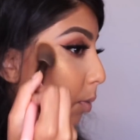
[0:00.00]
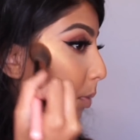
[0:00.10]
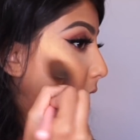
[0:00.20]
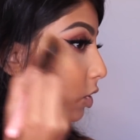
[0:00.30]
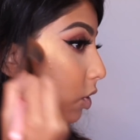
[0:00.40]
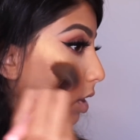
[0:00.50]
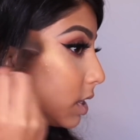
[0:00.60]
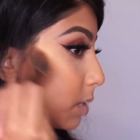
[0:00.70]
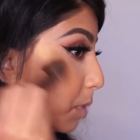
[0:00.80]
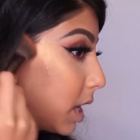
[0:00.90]
Make sure
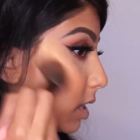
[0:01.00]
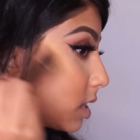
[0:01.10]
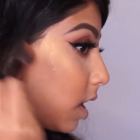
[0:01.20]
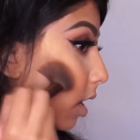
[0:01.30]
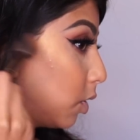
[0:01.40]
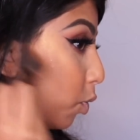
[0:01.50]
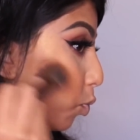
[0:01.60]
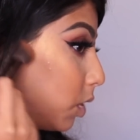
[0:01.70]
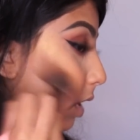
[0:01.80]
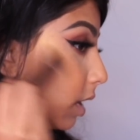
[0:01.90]
this blends in
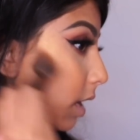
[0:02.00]
really